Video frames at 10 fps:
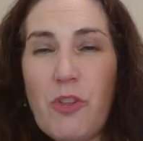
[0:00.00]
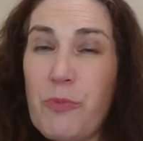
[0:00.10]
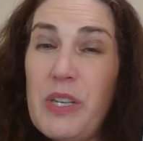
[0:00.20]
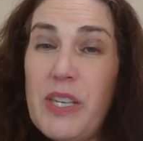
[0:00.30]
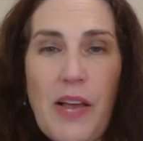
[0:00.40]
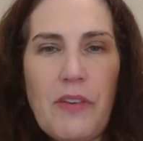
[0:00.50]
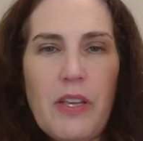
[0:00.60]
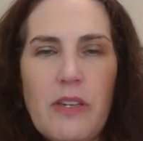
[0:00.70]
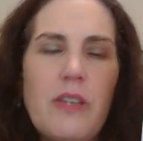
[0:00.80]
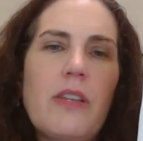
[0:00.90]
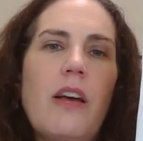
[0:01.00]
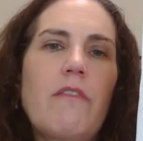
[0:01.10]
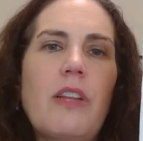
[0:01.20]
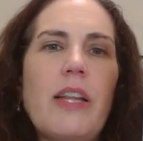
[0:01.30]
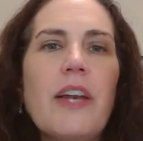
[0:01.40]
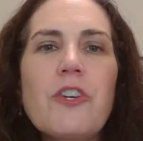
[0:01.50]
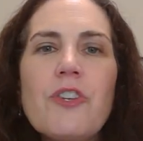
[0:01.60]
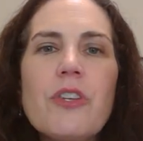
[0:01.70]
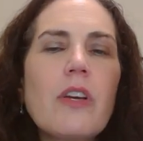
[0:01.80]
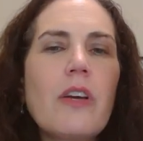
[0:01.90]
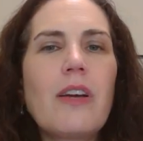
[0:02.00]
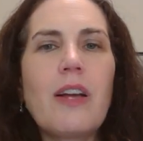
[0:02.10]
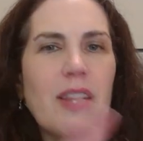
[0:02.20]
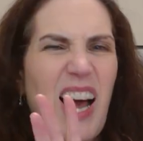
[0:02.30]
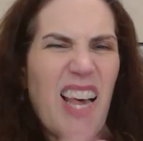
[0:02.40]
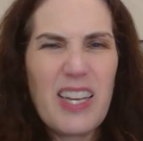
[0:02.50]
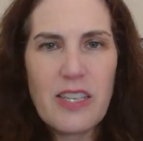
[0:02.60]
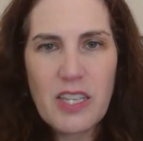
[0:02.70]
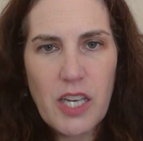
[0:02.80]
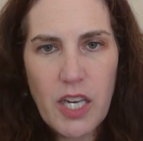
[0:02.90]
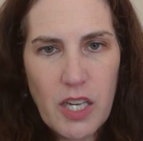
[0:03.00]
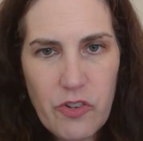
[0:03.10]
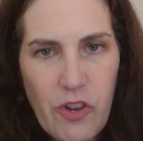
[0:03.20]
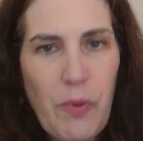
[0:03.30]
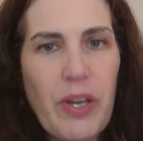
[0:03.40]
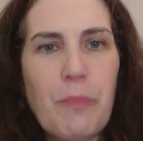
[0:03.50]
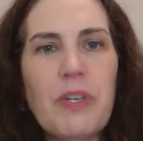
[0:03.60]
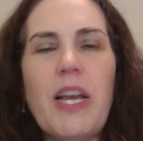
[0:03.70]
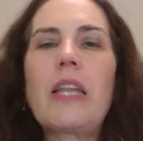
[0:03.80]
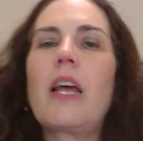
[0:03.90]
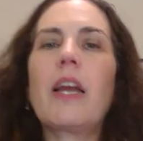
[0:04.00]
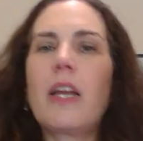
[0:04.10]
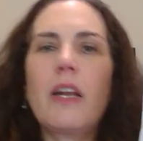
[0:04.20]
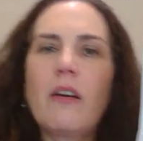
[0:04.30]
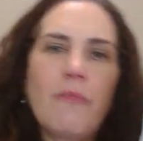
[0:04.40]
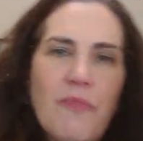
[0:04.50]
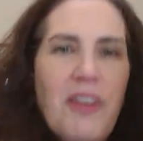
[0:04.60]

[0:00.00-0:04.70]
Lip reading: 3/7 of the letters, the I is skinny, so we can pretend like, you know,